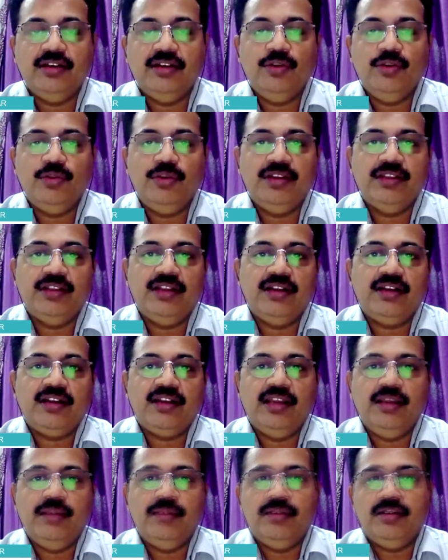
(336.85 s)
during that
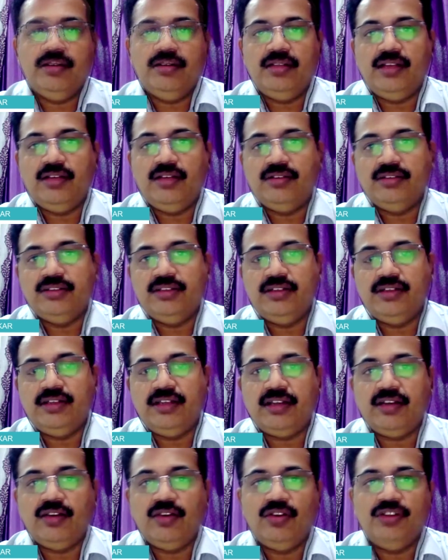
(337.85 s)
time there was a
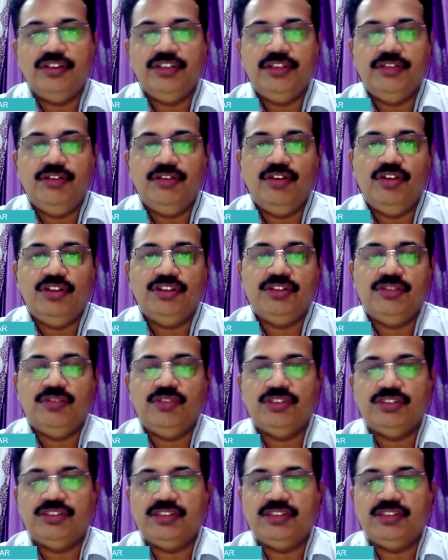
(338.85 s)
technology evolution was